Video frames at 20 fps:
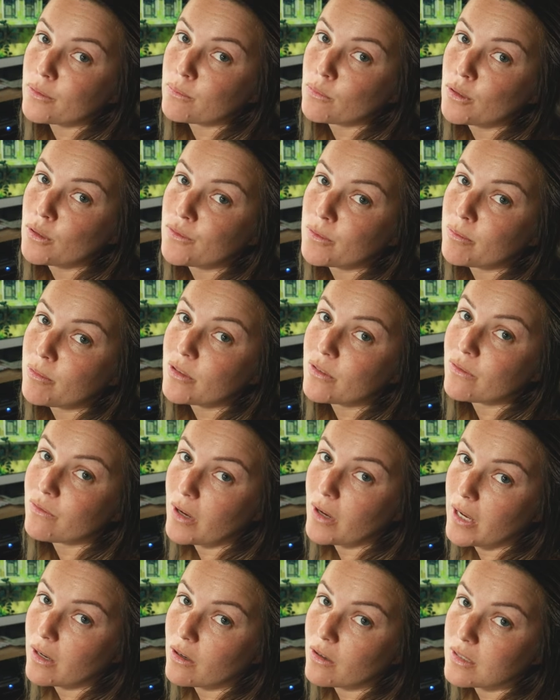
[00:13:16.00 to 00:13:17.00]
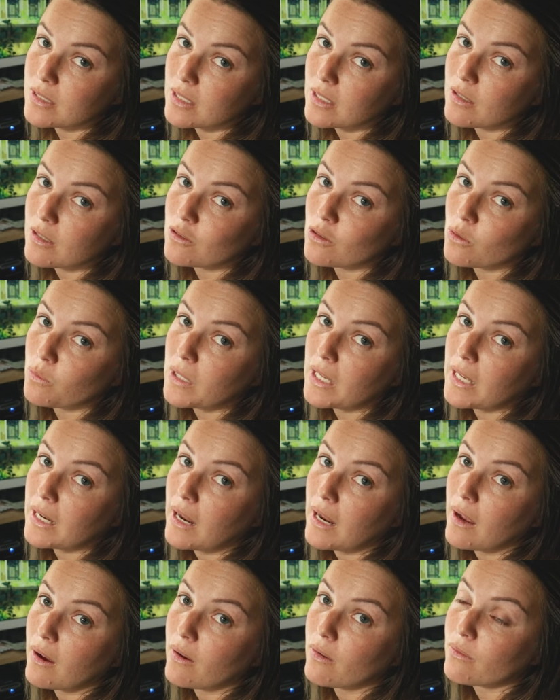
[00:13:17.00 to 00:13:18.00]
removable dividers in it so we can
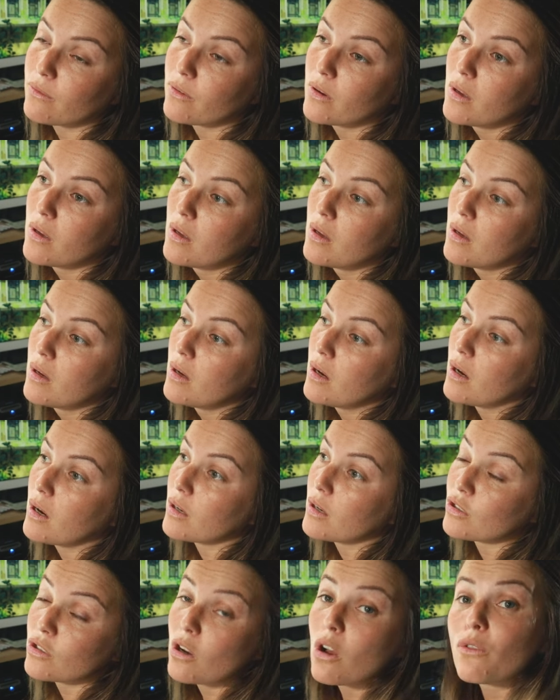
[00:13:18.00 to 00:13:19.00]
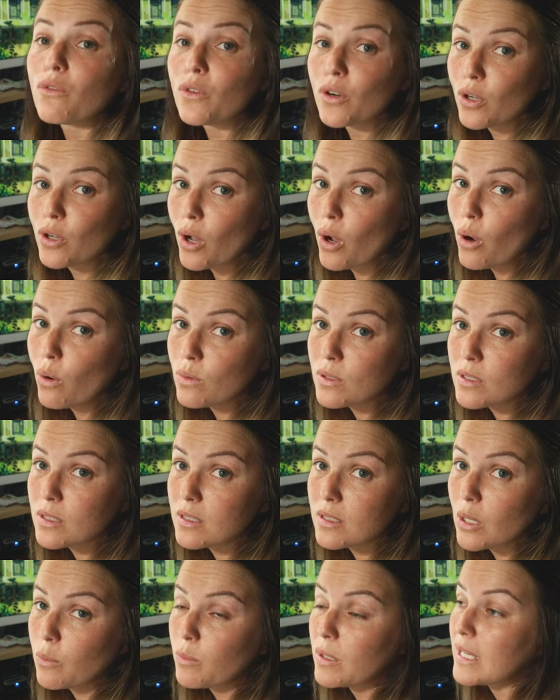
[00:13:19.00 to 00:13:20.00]
have a stall for
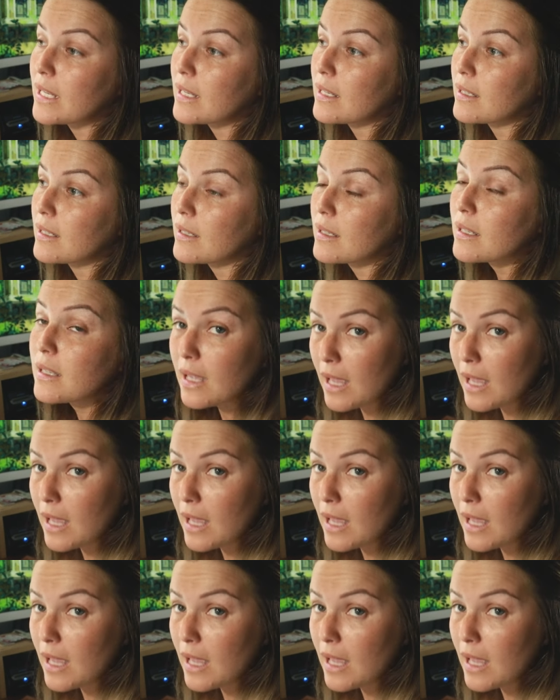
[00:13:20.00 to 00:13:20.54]
goats that we can